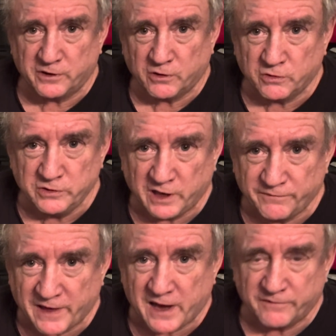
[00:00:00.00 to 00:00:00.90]
You only have
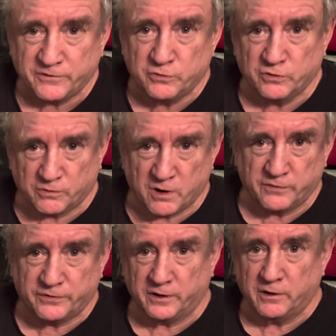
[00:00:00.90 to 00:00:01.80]
that if you do the wrong
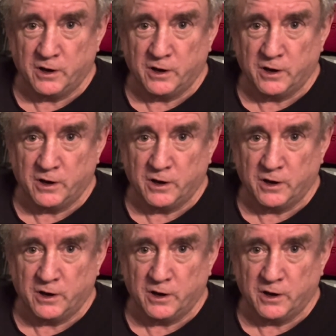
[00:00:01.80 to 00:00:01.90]
thing,